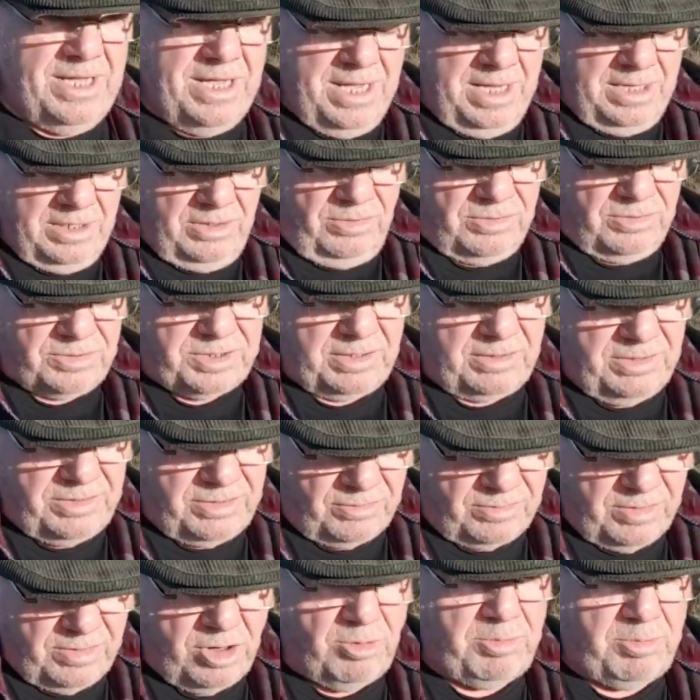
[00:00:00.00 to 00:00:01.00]
Of course,
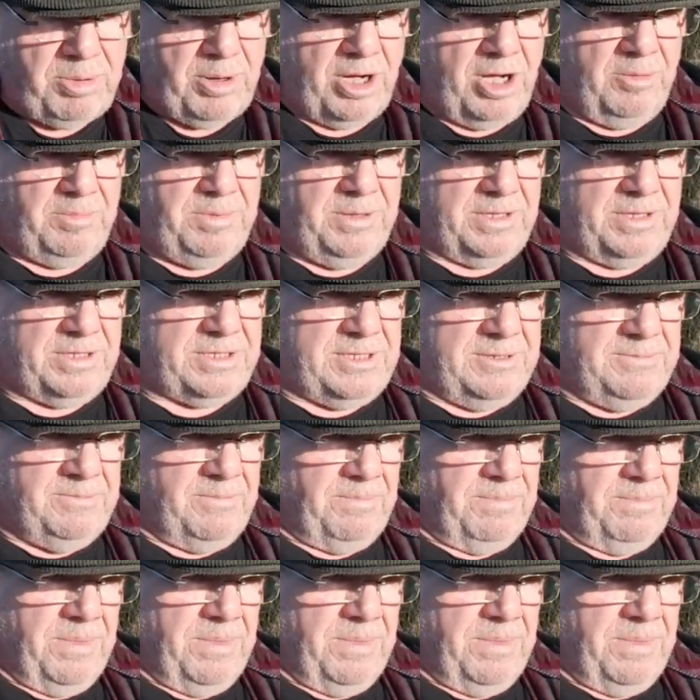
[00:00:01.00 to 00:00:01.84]
the real purpose